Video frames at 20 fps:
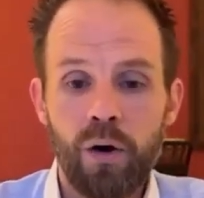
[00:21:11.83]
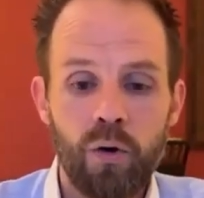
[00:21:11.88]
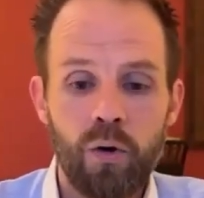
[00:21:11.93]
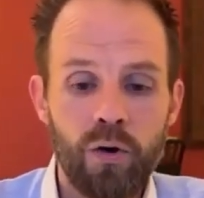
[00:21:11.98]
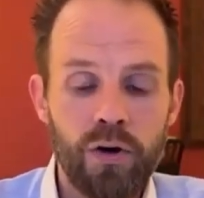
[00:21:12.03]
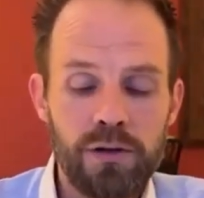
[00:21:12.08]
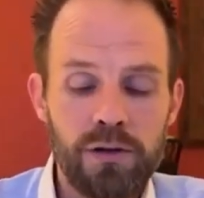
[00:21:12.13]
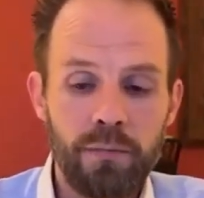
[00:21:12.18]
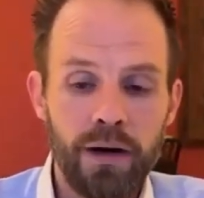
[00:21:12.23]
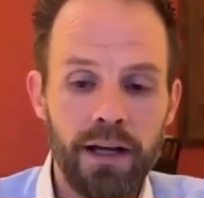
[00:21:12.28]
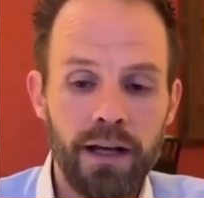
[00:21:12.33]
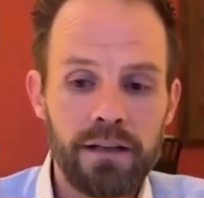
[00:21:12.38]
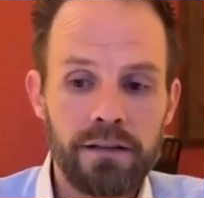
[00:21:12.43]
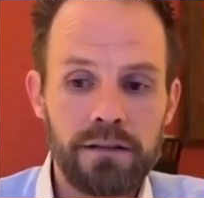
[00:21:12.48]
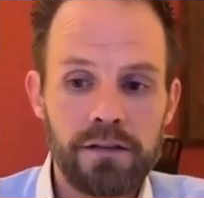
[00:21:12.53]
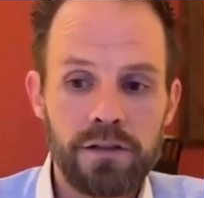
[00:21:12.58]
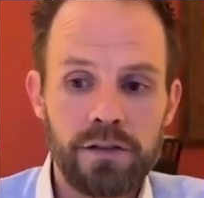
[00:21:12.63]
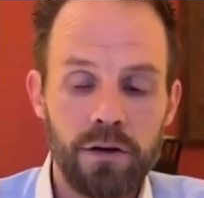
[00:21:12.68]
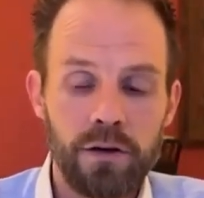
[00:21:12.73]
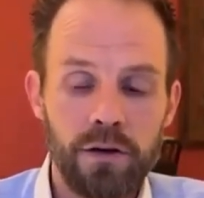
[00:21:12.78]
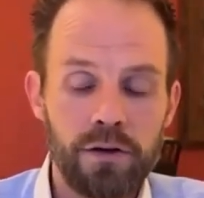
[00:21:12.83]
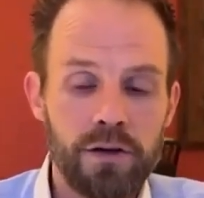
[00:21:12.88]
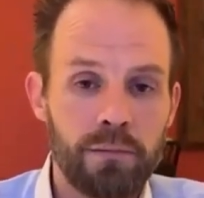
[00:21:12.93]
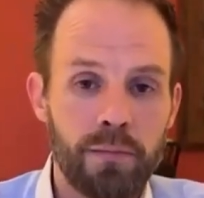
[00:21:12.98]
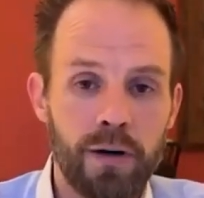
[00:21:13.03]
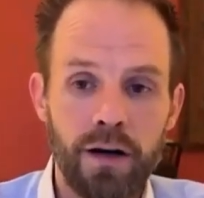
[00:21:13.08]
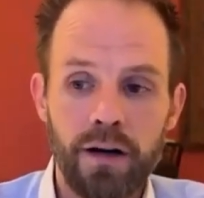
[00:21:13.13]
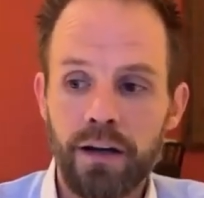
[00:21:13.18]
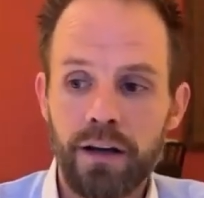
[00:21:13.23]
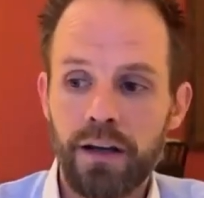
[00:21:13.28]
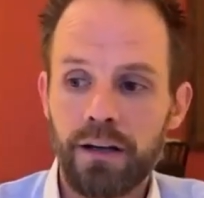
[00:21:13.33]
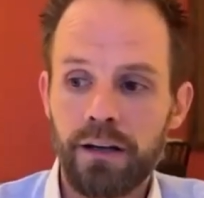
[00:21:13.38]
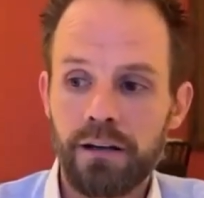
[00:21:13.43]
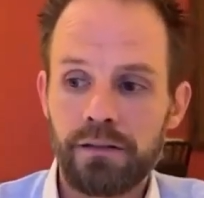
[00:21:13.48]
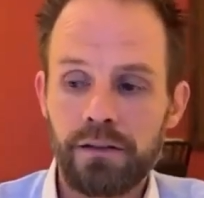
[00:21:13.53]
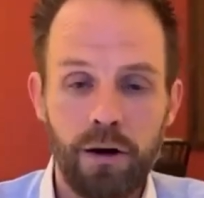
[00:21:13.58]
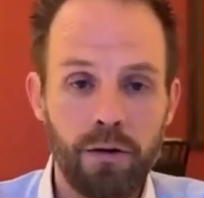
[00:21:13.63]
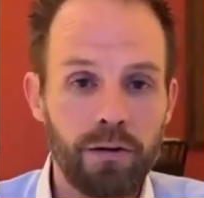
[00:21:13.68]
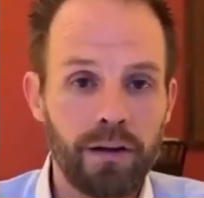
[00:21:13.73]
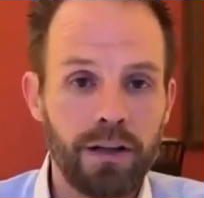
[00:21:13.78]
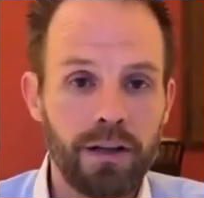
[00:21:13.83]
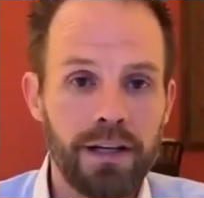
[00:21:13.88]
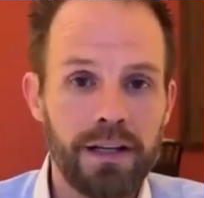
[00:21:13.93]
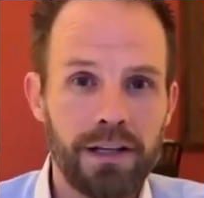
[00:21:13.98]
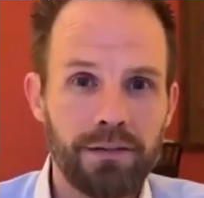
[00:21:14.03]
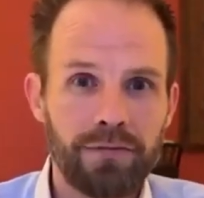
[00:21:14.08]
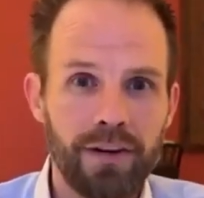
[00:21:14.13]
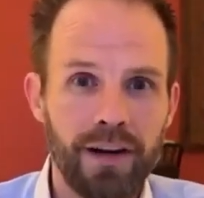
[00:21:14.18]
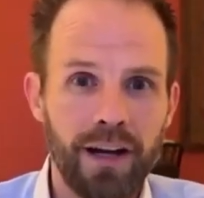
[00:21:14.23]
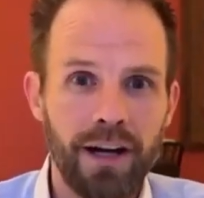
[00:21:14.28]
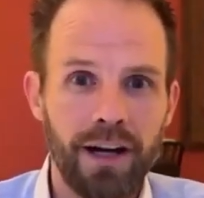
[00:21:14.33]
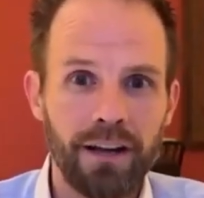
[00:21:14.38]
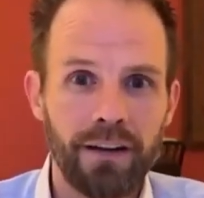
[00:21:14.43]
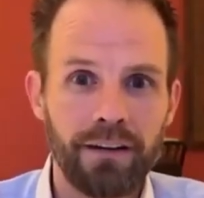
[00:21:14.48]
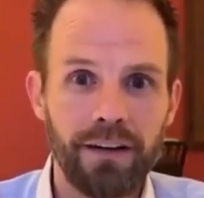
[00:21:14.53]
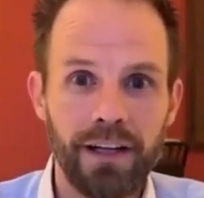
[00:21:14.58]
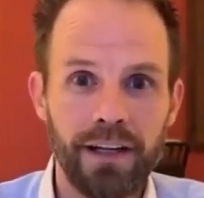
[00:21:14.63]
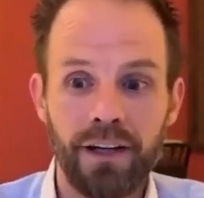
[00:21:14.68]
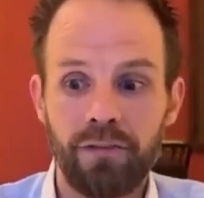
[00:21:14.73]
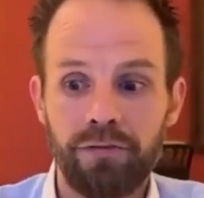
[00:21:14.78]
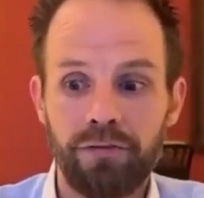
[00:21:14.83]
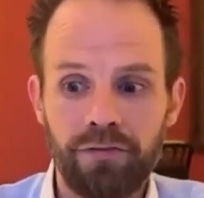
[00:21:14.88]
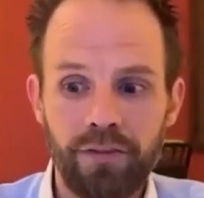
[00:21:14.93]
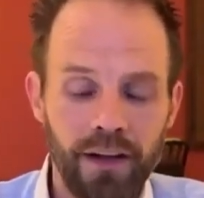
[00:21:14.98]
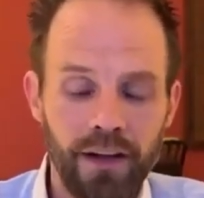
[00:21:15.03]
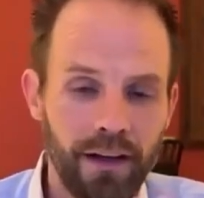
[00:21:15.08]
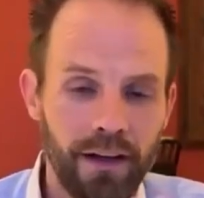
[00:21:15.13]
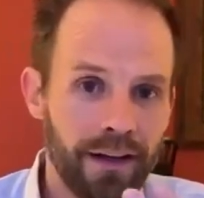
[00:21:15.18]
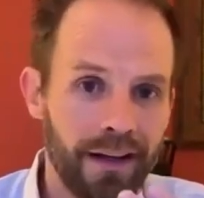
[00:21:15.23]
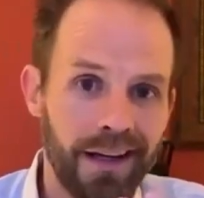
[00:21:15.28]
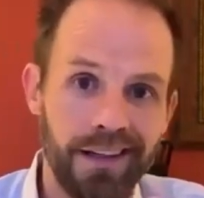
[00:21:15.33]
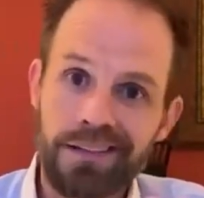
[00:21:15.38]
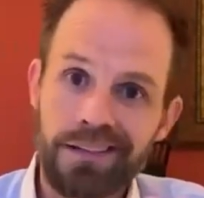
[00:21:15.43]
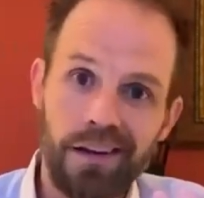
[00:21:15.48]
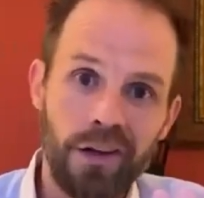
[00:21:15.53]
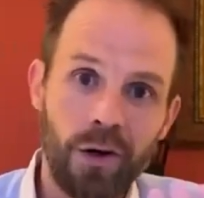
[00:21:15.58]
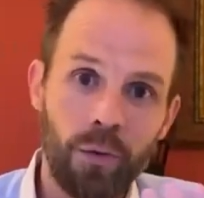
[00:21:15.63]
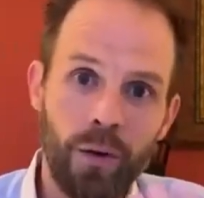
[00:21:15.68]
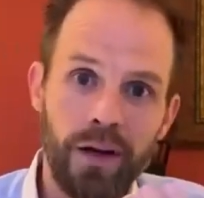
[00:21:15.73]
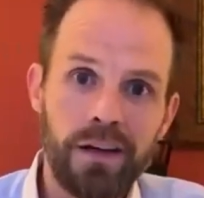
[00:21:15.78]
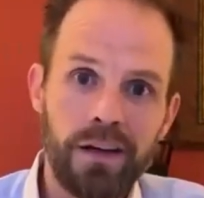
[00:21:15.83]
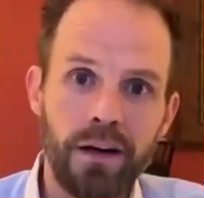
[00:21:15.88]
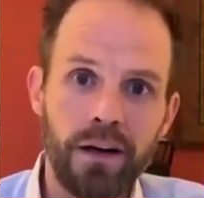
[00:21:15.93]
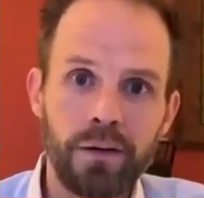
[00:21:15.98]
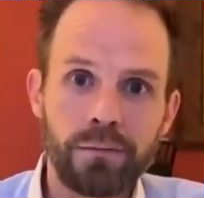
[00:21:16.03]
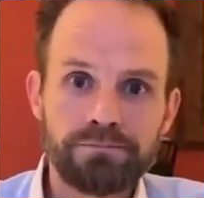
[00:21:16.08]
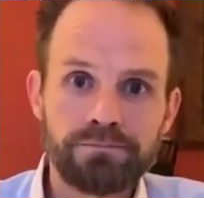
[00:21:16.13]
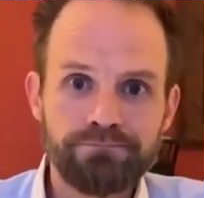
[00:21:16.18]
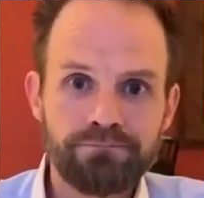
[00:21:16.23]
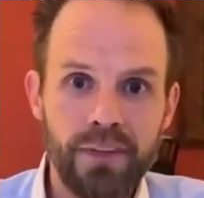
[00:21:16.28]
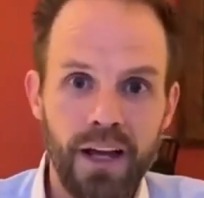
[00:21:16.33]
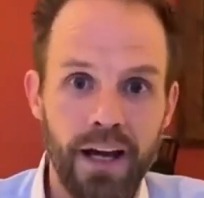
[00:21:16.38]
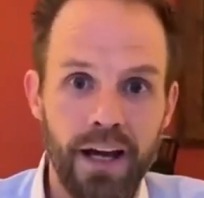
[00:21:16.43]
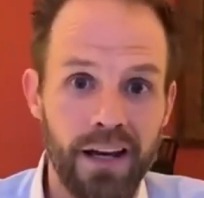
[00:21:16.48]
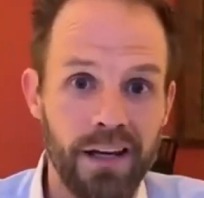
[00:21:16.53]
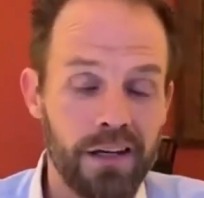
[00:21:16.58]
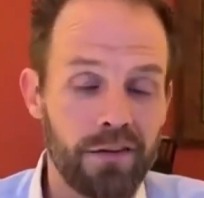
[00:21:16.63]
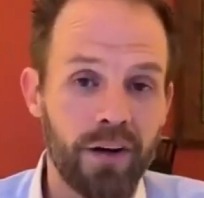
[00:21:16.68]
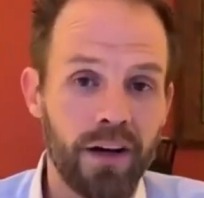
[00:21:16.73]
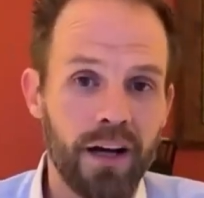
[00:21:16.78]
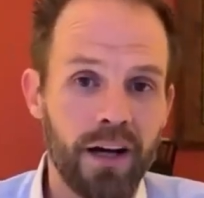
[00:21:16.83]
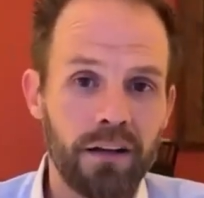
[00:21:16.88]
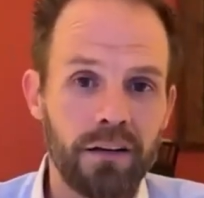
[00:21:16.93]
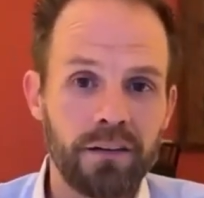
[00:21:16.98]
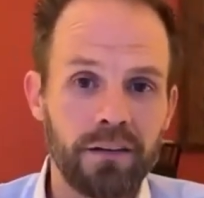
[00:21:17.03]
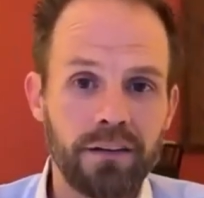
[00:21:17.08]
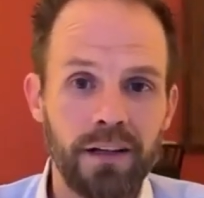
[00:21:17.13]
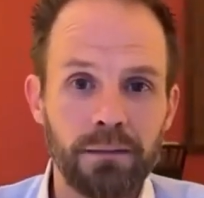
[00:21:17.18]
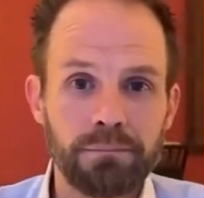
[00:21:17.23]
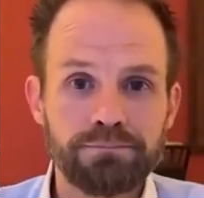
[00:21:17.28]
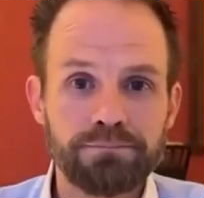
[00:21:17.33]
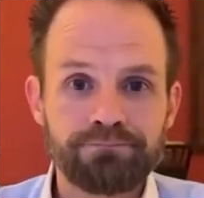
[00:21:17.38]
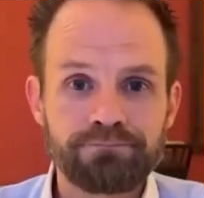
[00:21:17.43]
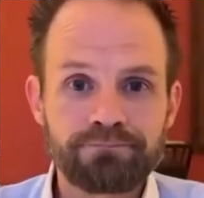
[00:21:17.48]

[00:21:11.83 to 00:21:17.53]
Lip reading: or you might show your mark in a totally different color if it's on the window and a different color scheme.